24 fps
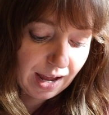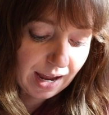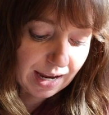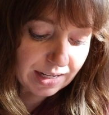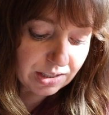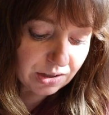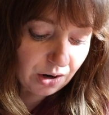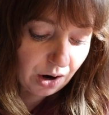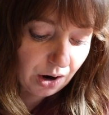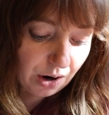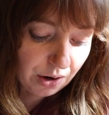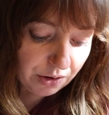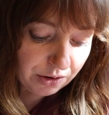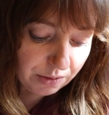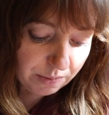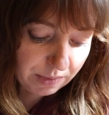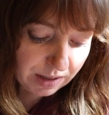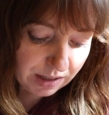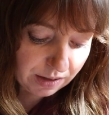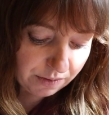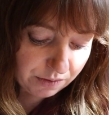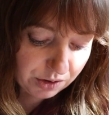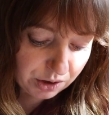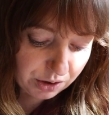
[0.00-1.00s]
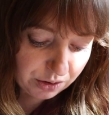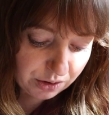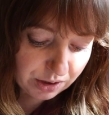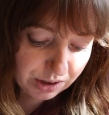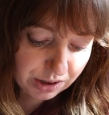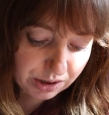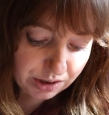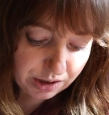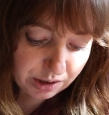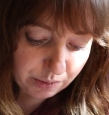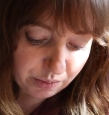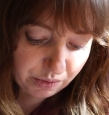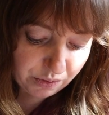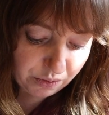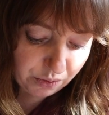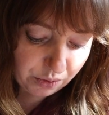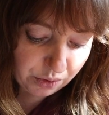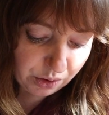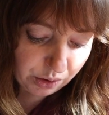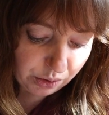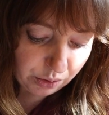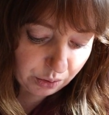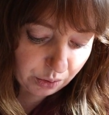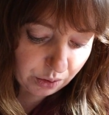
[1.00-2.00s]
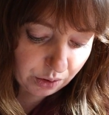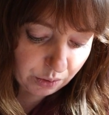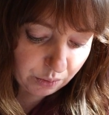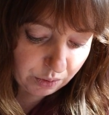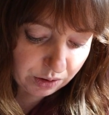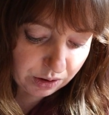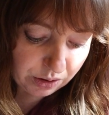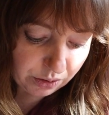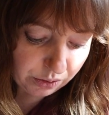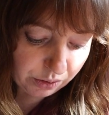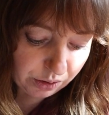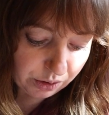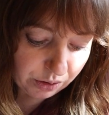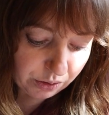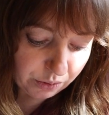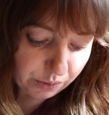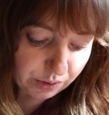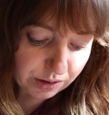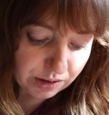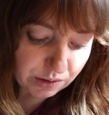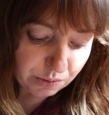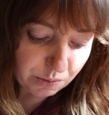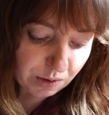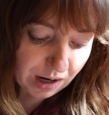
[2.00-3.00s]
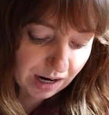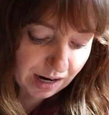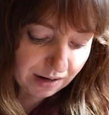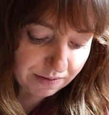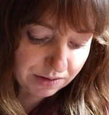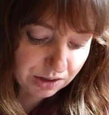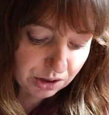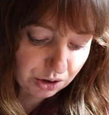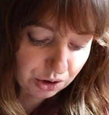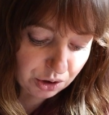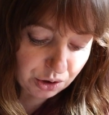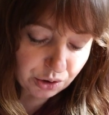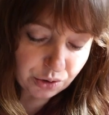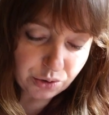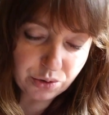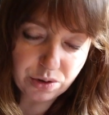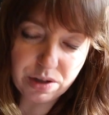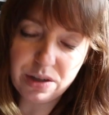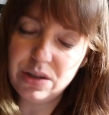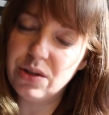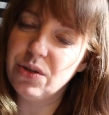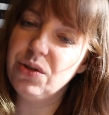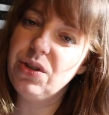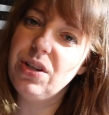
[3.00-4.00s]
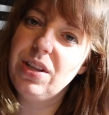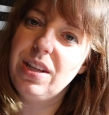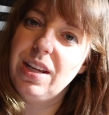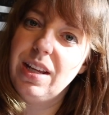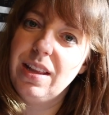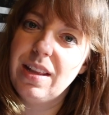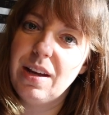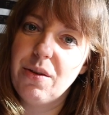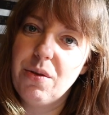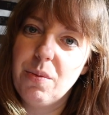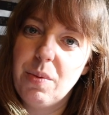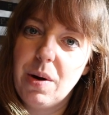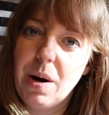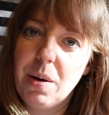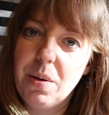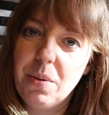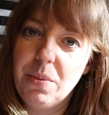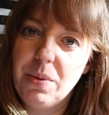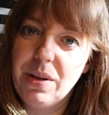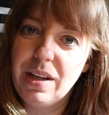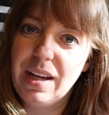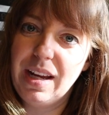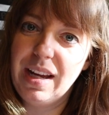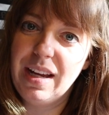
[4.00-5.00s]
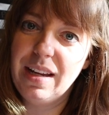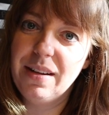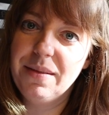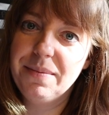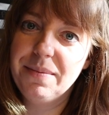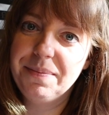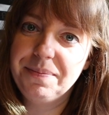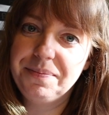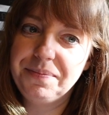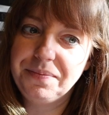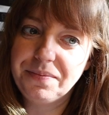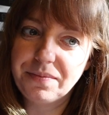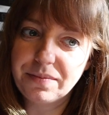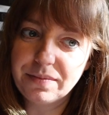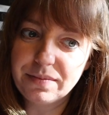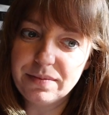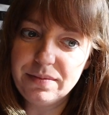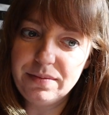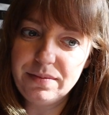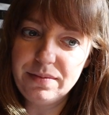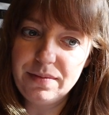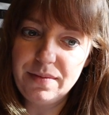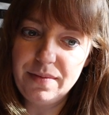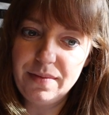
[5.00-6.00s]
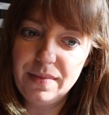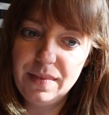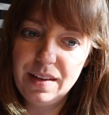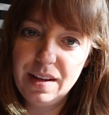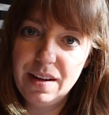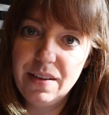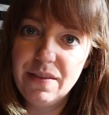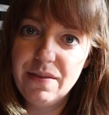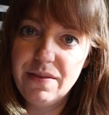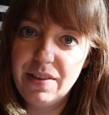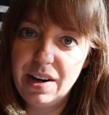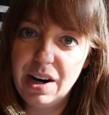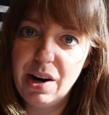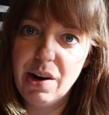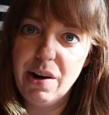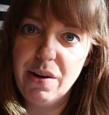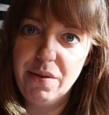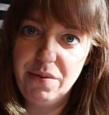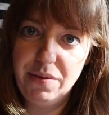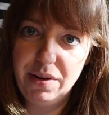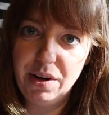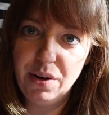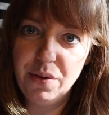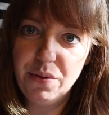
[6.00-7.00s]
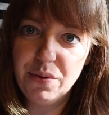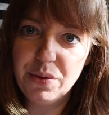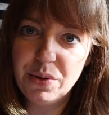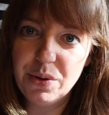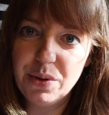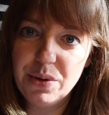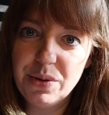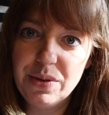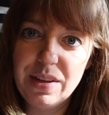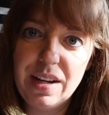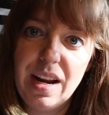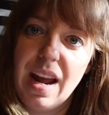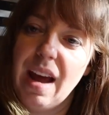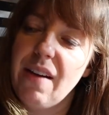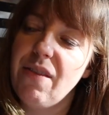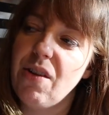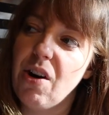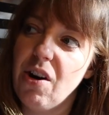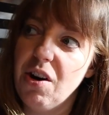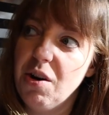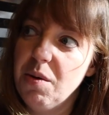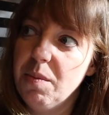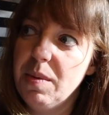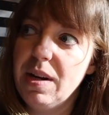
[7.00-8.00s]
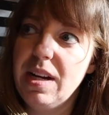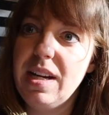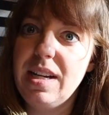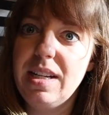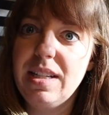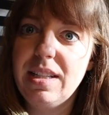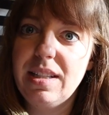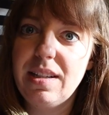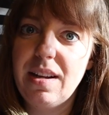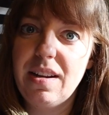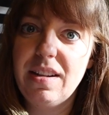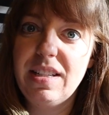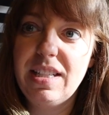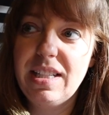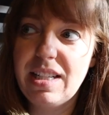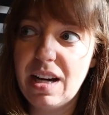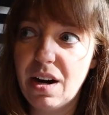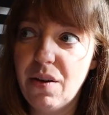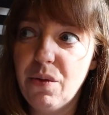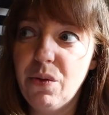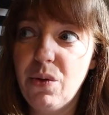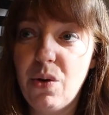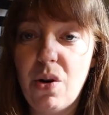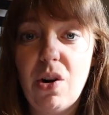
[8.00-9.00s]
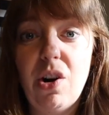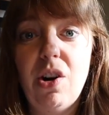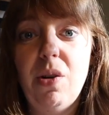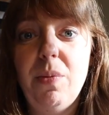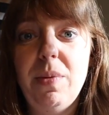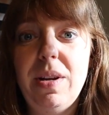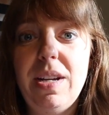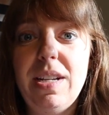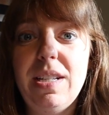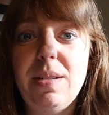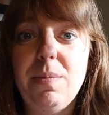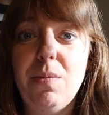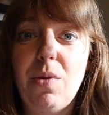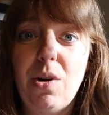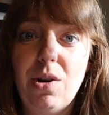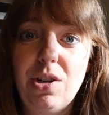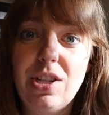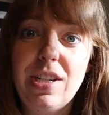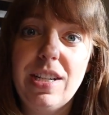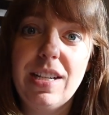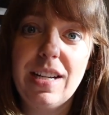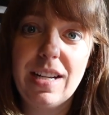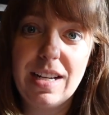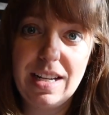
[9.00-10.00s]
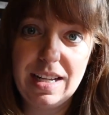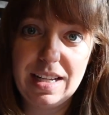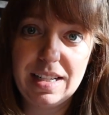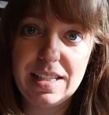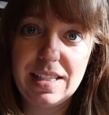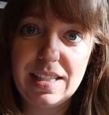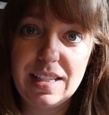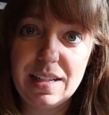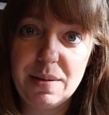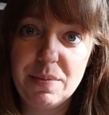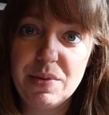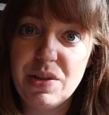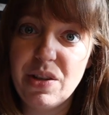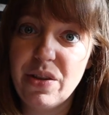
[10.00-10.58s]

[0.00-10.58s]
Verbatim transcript: As all the men of Judah stood before the Lord with their little ones, wives, and children, don't you think they were probably very fearful? They have armies, several armies marching against them.